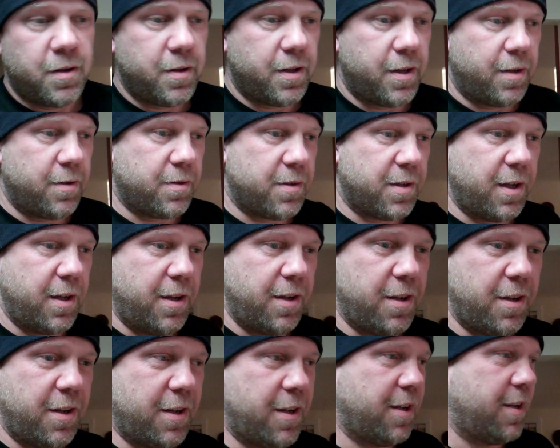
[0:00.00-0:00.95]
I don't see
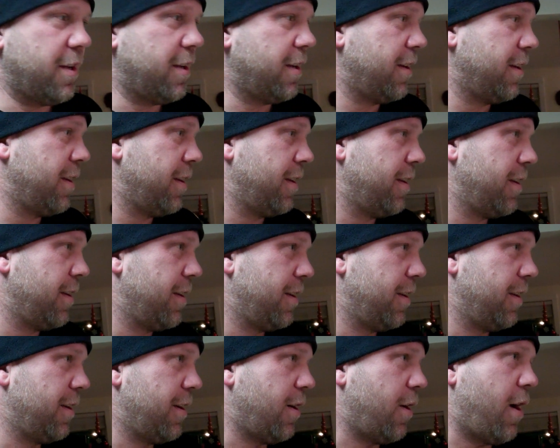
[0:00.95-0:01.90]
it.
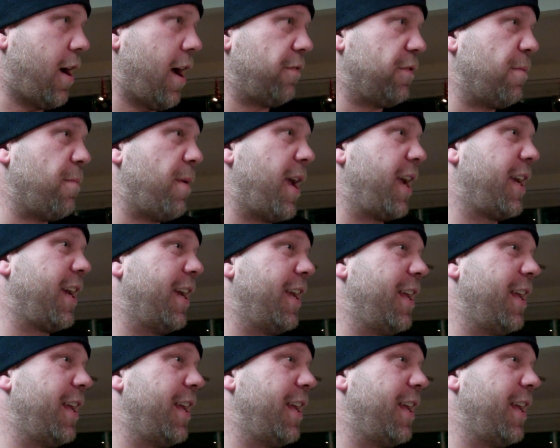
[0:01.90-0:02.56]
Oh, I have to make